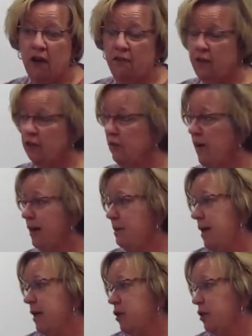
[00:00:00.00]
field of
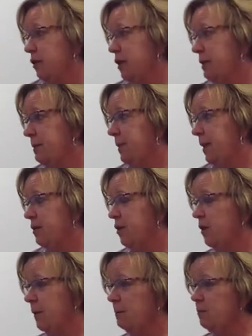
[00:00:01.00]
occupational therapy.
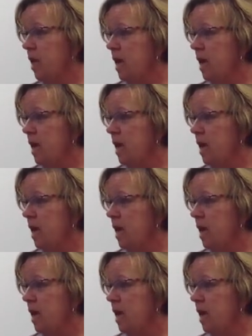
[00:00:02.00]
So